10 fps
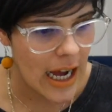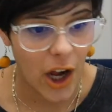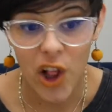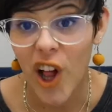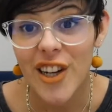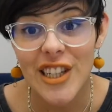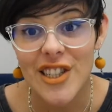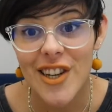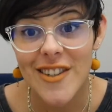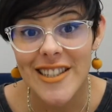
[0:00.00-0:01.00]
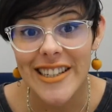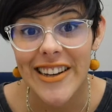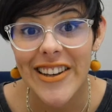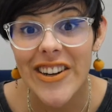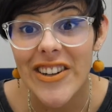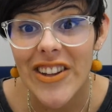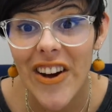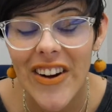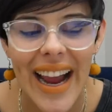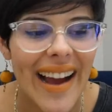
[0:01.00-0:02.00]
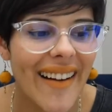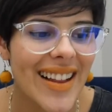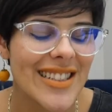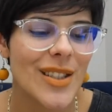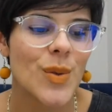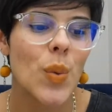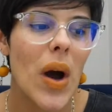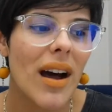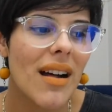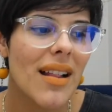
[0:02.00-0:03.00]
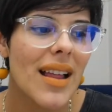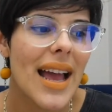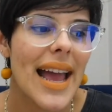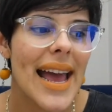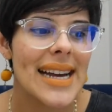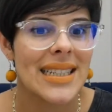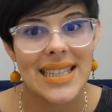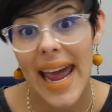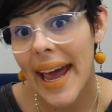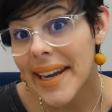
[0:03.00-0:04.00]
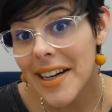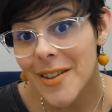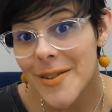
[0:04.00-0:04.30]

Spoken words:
Claudia's hosting a year-long cal as well as Hannah,